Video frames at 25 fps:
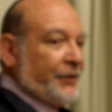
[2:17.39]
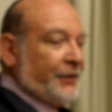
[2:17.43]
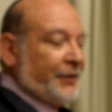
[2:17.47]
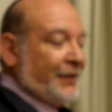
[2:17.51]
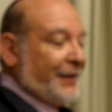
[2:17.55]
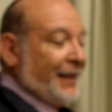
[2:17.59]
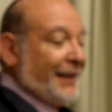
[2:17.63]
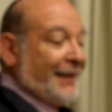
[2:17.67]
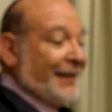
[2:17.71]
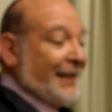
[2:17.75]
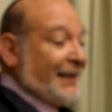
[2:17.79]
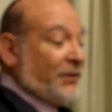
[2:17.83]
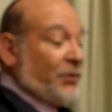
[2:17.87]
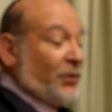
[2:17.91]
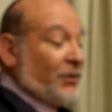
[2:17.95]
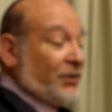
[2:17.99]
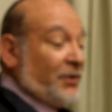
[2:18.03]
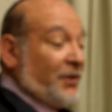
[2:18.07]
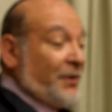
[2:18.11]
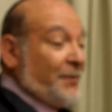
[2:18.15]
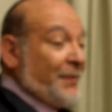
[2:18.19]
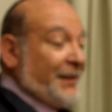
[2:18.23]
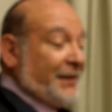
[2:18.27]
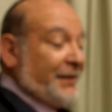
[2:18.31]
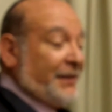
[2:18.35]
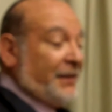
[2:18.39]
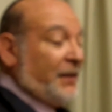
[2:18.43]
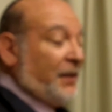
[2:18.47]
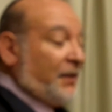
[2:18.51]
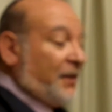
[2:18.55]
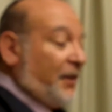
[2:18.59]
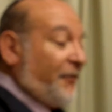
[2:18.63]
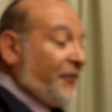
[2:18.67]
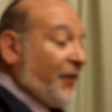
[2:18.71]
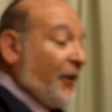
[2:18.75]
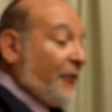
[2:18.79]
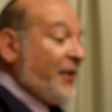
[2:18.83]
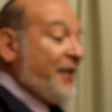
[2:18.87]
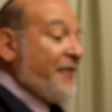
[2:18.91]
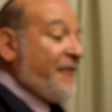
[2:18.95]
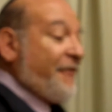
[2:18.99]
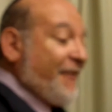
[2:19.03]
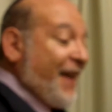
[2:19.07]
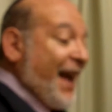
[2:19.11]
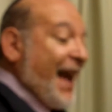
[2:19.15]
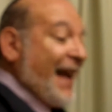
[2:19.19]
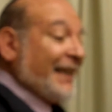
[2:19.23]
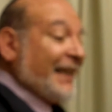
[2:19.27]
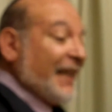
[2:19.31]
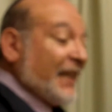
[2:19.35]
Now that's also amazing. The very
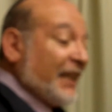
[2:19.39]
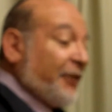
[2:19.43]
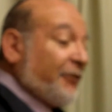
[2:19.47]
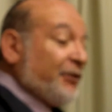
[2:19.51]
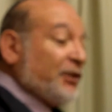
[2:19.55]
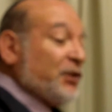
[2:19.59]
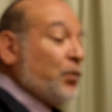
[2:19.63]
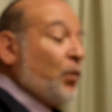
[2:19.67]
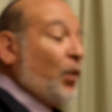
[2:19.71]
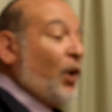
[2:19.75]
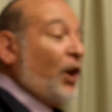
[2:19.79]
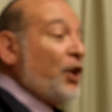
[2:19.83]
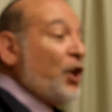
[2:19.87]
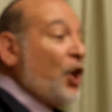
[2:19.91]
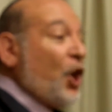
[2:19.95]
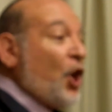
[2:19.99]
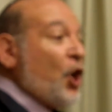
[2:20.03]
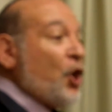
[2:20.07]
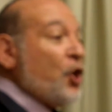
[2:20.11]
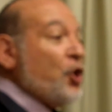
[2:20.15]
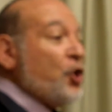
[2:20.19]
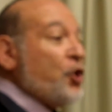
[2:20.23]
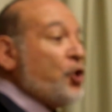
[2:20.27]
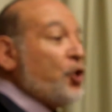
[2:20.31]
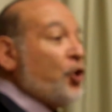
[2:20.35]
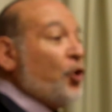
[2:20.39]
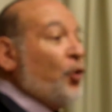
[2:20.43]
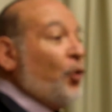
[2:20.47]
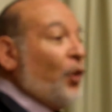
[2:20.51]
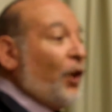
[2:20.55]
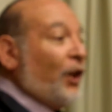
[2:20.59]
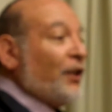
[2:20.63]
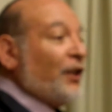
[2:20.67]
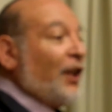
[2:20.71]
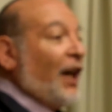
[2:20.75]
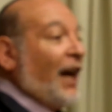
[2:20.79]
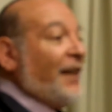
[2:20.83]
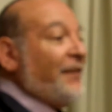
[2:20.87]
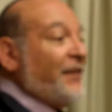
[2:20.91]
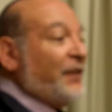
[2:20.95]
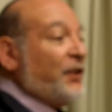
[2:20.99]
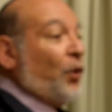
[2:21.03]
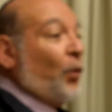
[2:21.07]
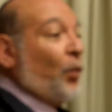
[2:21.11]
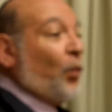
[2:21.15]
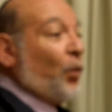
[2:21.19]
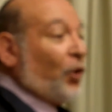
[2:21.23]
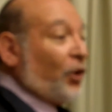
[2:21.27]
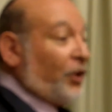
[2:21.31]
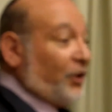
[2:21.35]
fact that there is one Jew alive in
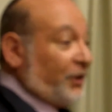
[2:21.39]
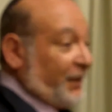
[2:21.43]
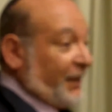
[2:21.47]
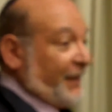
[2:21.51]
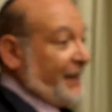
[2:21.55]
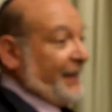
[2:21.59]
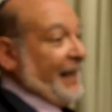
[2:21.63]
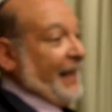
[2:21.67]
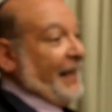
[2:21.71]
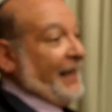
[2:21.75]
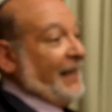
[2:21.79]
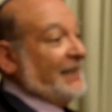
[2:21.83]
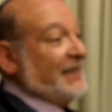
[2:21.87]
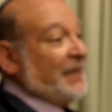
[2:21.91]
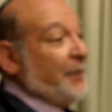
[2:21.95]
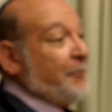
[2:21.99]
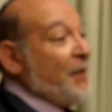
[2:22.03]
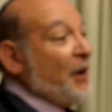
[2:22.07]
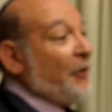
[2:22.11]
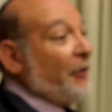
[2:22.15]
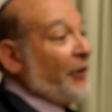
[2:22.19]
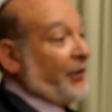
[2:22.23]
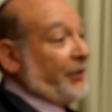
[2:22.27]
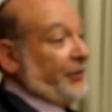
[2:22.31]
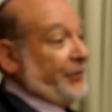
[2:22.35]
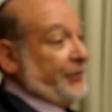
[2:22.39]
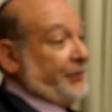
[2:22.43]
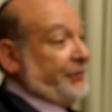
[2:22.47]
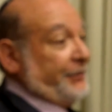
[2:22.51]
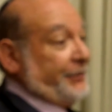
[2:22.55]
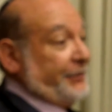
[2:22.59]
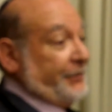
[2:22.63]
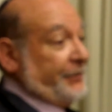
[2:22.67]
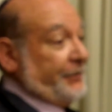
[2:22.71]
the world today is a miracle.